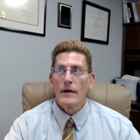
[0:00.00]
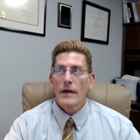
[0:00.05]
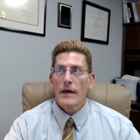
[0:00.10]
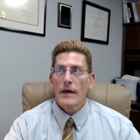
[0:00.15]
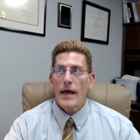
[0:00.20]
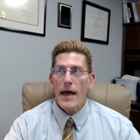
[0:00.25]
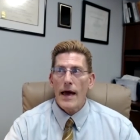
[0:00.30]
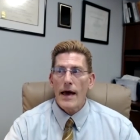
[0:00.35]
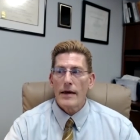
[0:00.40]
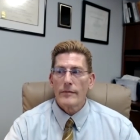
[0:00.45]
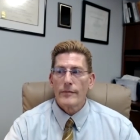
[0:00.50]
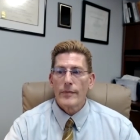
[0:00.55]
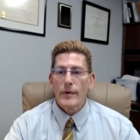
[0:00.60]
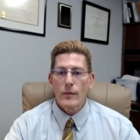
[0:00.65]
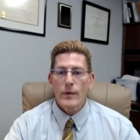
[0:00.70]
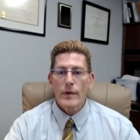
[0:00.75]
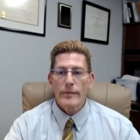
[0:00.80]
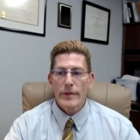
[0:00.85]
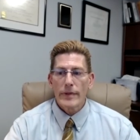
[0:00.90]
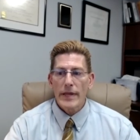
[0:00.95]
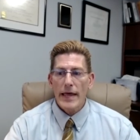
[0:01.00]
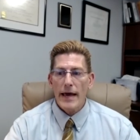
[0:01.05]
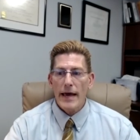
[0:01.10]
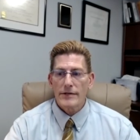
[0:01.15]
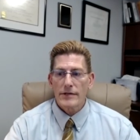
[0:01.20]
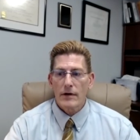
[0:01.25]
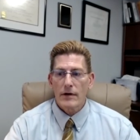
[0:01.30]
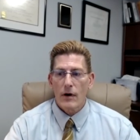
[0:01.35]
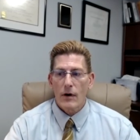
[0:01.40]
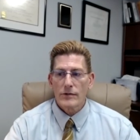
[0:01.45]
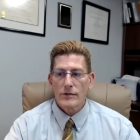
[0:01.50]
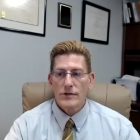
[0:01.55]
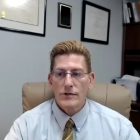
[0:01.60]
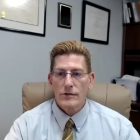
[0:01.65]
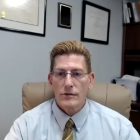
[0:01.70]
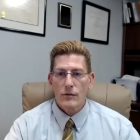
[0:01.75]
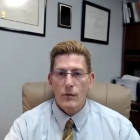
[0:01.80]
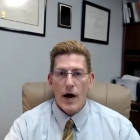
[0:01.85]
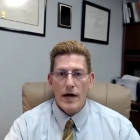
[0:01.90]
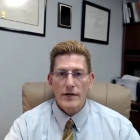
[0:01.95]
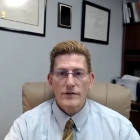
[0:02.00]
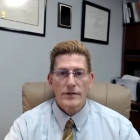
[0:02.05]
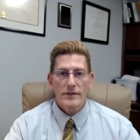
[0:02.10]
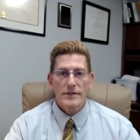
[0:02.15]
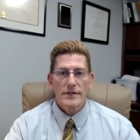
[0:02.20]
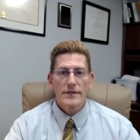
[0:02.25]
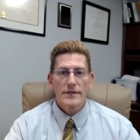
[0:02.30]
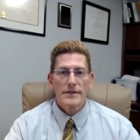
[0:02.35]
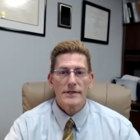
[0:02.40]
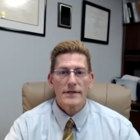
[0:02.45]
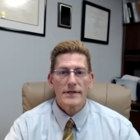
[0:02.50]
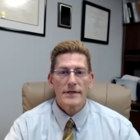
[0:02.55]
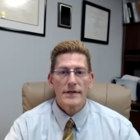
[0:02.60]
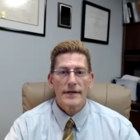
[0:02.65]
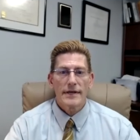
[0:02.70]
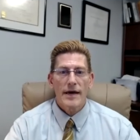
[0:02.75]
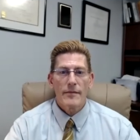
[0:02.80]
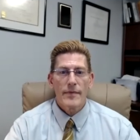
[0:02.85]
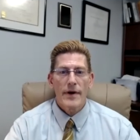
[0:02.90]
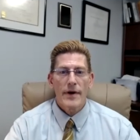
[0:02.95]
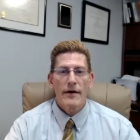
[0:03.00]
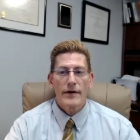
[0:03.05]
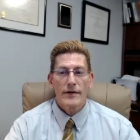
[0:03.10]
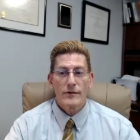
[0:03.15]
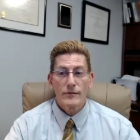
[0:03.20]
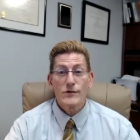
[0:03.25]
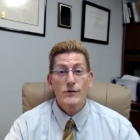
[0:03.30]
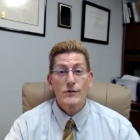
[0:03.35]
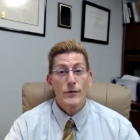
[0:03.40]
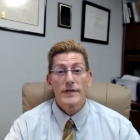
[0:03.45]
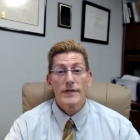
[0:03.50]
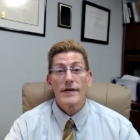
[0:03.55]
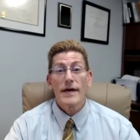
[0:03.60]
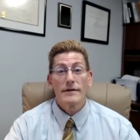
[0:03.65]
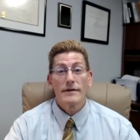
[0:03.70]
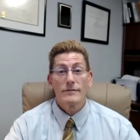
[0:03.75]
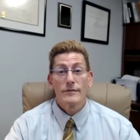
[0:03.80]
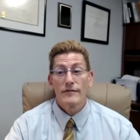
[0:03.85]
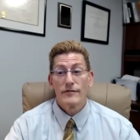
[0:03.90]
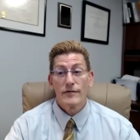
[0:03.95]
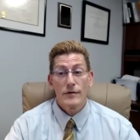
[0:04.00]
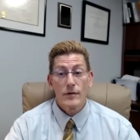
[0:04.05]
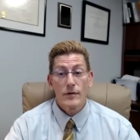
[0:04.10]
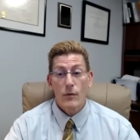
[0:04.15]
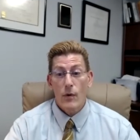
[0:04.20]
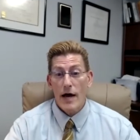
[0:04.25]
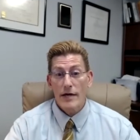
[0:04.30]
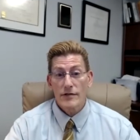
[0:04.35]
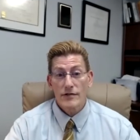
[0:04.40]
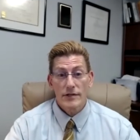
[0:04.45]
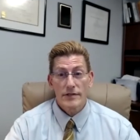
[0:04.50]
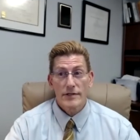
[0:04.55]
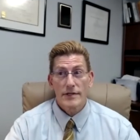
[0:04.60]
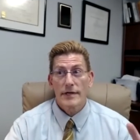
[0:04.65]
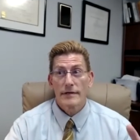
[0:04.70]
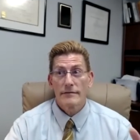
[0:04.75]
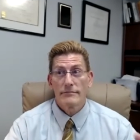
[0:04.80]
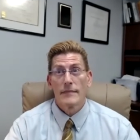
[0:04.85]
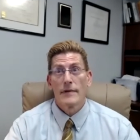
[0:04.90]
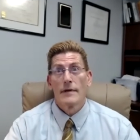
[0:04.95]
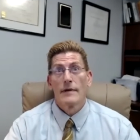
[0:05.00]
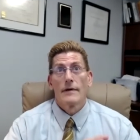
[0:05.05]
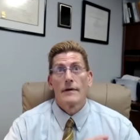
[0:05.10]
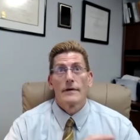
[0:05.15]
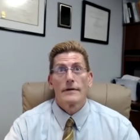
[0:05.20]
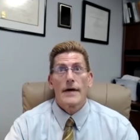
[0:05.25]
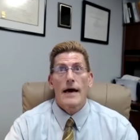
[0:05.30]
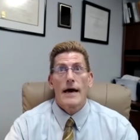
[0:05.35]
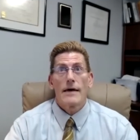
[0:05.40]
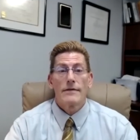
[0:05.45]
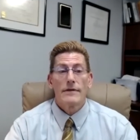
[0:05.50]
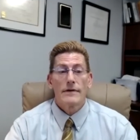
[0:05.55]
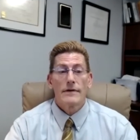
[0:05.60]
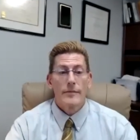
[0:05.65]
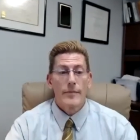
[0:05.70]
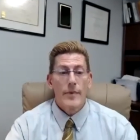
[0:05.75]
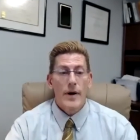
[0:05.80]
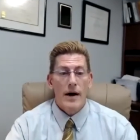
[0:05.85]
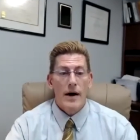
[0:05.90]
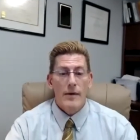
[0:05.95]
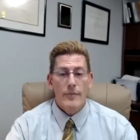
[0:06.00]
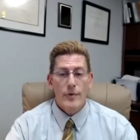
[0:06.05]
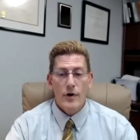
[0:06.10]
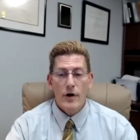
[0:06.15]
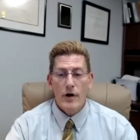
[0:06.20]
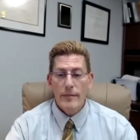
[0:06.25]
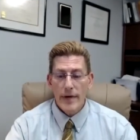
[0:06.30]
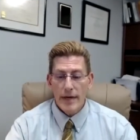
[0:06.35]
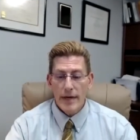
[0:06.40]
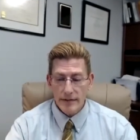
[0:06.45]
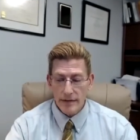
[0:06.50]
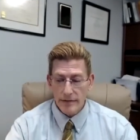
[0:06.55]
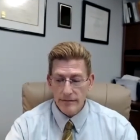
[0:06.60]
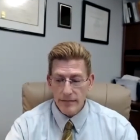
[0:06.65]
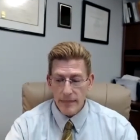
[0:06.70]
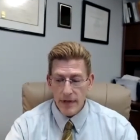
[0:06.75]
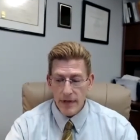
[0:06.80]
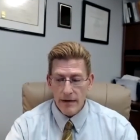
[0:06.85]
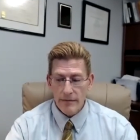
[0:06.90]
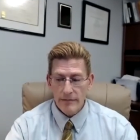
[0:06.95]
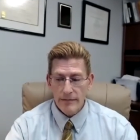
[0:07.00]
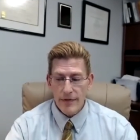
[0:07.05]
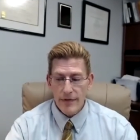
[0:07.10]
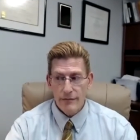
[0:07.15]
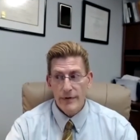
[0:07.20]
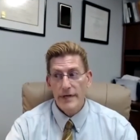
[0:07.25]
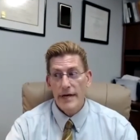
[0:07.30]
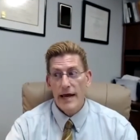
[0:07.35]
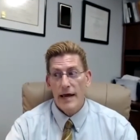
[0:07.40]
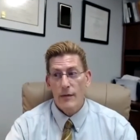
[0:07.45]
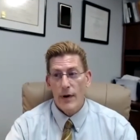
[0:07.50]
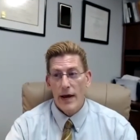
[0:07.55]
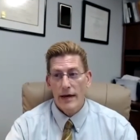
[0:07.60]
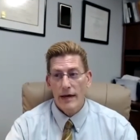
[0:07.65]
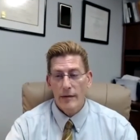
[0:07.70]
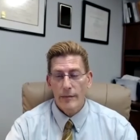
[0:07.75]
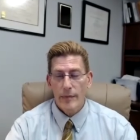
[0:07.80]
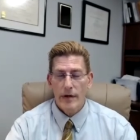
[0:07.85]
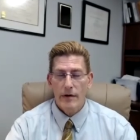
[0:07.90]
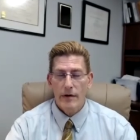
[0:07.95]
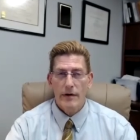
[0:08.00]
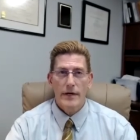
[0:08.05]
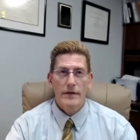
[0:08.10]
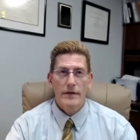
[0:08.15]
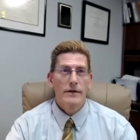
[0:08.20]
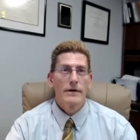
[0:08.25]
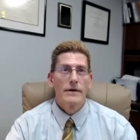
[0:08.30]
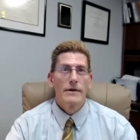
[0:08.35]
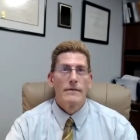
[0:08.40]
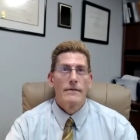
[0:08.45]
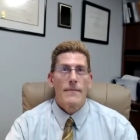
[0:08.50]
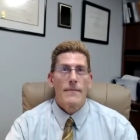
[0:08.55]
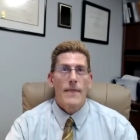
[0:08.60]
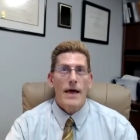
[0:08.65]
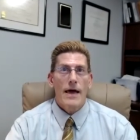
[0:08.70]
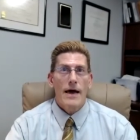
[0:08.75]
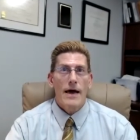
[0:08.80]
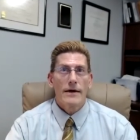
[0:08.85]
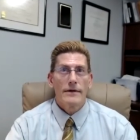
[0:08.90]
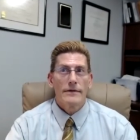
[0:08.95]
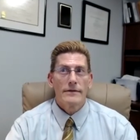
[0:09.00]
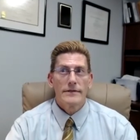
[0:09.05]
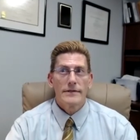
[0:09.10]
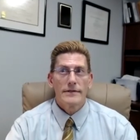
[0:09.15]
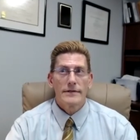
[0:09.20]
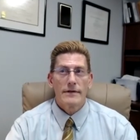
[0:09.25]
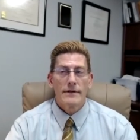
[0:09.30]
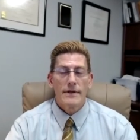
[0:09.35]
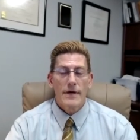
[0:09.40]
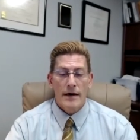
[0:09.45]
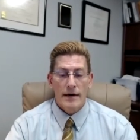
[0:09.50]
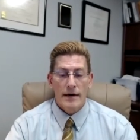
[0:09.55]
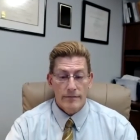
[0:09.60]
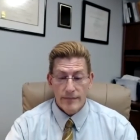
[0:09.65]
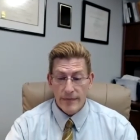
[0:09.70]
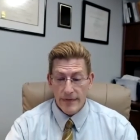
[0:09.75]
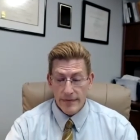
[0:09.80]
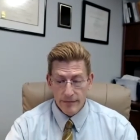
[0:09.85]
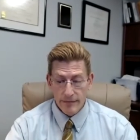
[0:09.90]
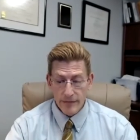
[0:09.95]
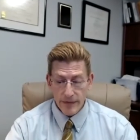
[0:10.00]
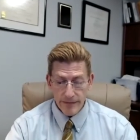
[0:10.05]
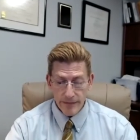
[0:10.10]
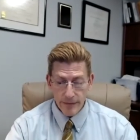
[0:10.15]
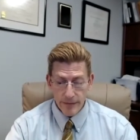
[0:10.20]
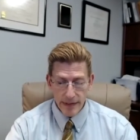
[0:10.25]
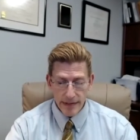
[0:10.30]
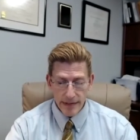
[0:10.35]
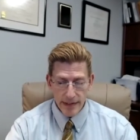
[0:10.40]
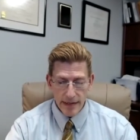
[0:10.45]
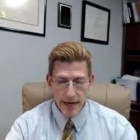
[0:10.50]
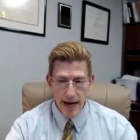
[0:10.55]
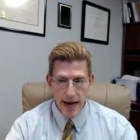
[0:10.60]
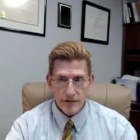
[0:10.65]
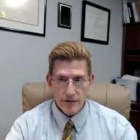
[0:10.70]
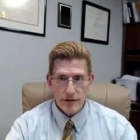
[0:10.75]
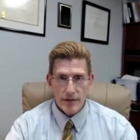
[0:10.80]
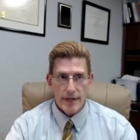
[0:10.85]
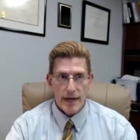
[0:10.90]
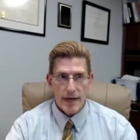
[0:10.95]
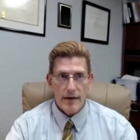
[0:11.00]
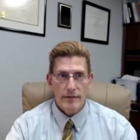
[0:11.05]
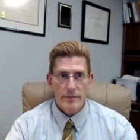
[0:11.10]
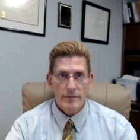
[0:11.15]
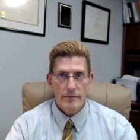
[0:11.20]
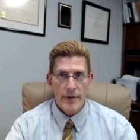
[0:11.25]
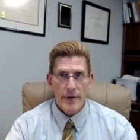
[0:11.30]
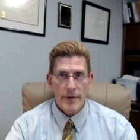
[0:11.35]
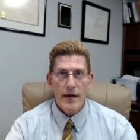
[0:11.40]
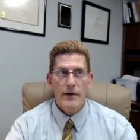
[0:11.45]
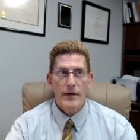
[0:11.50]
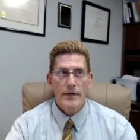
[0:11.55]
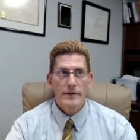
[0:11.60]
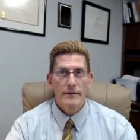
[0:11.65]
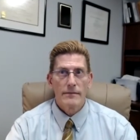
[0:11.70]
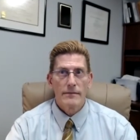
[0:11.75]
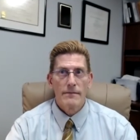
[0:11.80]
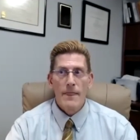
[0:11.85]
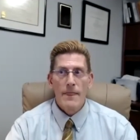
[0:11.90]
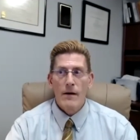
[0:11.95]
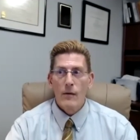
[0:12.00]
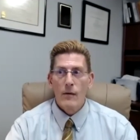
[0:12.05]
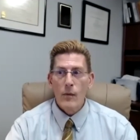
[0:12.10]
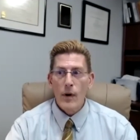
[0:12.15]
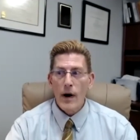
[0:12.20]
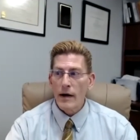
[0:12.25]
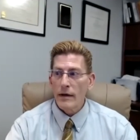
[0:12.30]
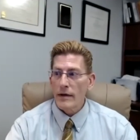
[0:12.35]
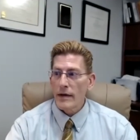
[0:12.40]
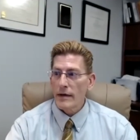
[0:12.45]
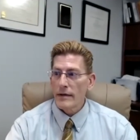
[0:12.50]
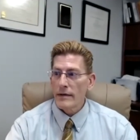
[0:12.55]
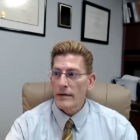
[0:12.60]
And, but we planned to go to Washington, D.C. to get married, which we did. We flew to Washington, got the um, permit, um, three day waiting period, and um, we, we did actually get married well,